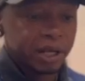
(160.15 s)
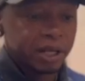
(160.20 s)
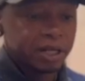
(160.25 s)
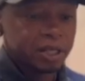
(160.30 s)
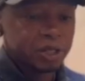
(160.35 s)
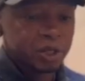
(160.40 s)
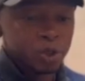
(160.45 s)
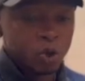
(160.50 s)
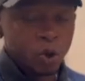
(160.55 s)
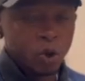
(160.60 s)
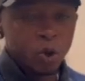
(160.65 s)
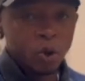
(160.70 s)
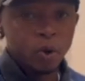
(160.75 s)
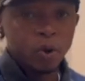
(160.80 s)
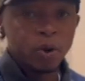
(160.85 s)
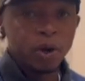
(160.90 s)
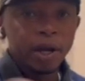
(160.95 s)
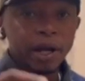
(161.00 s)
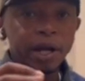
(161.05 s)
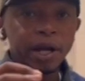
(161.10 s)
so
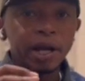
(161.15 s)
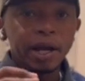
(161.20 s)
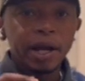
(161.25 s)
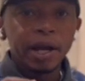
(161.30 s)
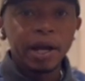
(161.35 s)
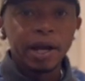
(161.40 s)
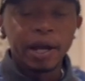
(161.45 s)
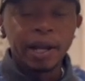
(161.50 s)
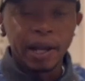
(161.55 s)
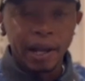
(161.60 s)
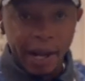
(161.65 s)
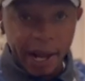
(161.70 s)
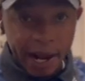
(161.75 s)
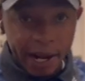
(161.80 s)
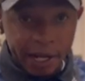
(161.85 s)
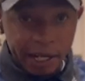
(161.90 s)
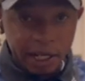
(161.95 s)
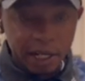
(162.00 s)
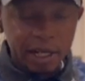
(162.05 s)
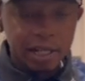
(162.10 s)

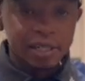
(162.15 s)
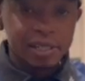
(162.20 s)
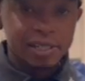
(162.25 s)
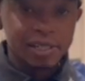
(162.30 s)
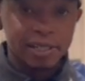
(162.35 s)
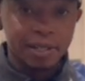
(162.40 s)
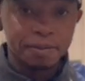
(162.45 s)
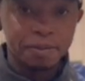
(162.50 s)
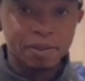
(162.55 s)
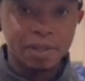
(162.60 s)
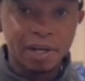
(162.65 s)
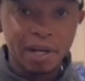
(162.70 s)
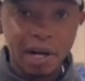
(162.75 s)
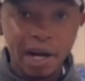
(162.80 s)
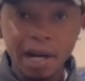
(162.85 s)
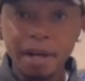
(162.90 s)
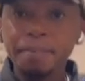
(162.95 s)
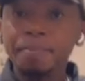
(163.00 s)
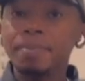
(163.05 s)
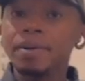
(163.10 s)
like,
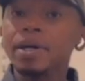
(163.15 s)
subscribe,